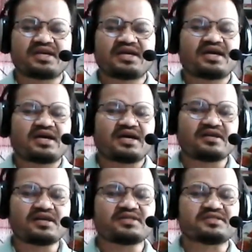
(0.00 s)
and
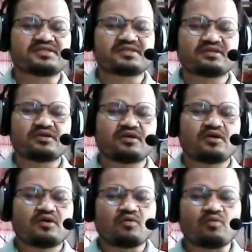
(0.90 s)
hence
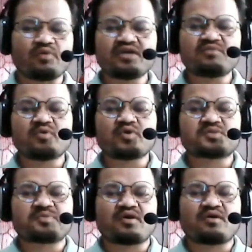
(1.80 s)
Wind blows
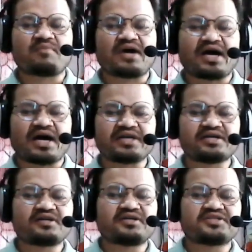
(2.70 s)
from
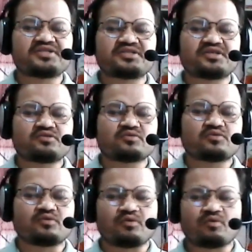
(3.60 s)
higher density to
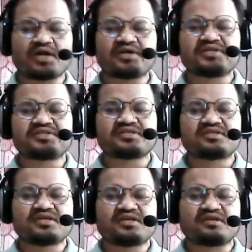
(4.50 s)
lower
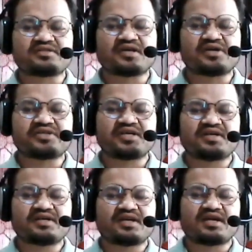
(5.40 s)
density
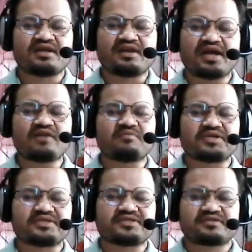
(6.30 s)
resulting land breeze.